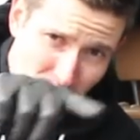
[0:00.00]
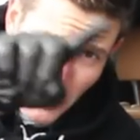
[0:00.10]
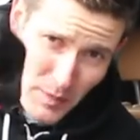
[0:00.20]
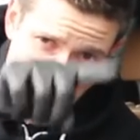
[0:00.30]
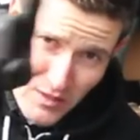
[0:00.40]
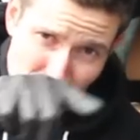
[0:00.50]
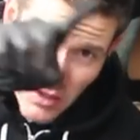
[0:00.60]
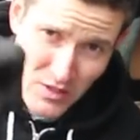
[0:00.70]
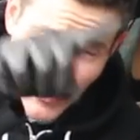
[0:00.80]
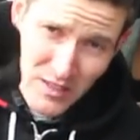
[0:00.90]
spins
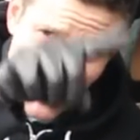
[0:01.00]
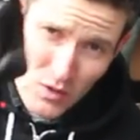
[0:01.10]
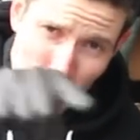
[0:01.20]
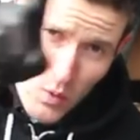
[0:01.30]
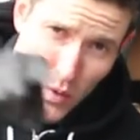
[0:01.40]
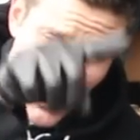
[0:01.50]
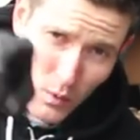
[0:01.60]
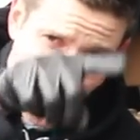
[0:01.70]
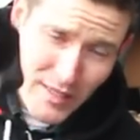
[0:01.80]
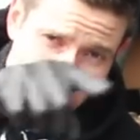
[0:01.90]
just like this, right?